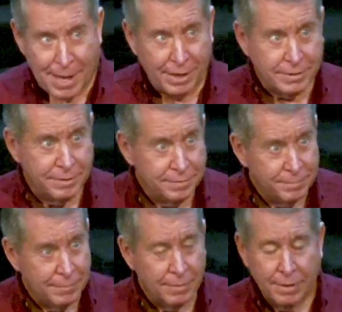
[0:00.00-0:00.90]
out,
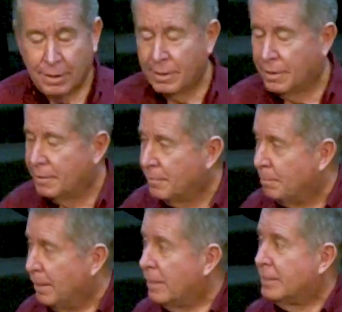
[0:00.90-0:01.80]

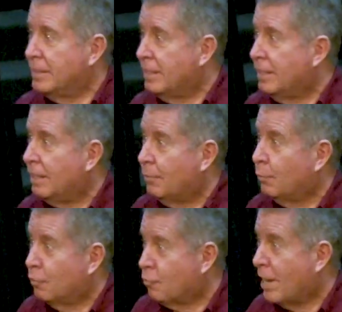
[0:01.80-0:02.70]
Melody
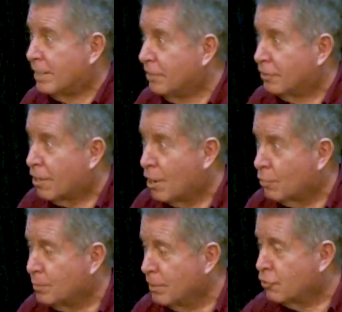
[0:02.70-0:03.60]
was riding in the car
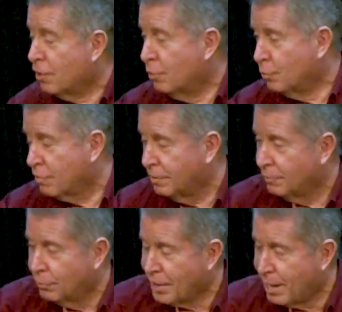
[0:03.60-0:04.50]
with me. Joan was
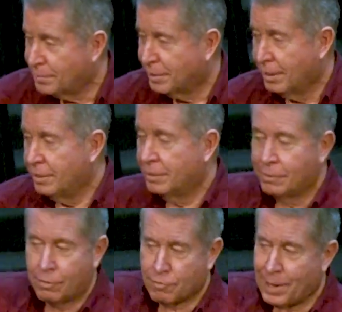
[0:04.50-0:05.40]
in with Abigail,
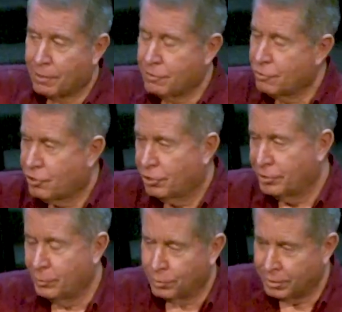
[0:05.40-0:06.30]
and Spice and
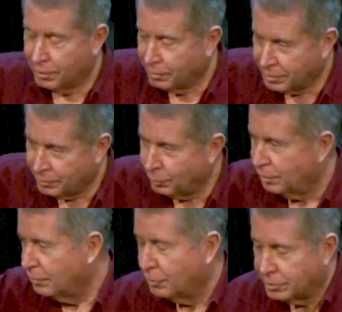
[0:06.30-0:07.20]
Charity were in, uh, in
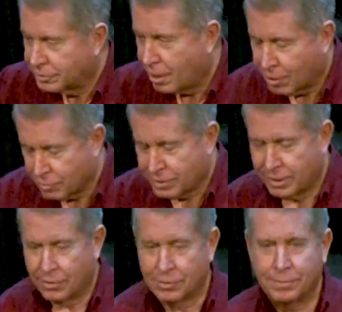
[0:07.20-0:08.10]
one of the little cars
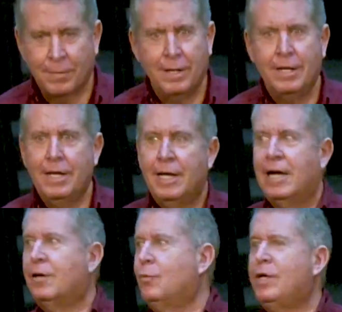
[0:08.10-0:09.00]
together.
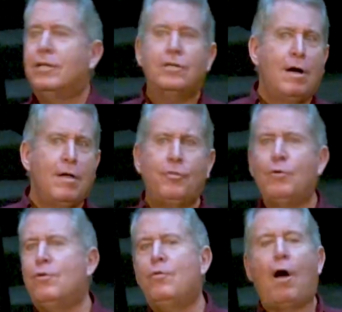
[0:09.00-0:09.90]
And we had gone
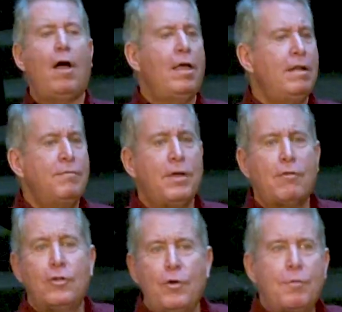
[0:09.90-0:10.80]
through all of
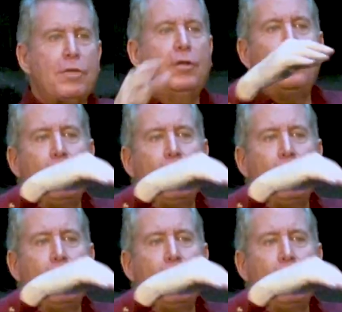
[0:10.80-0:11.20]
these loops and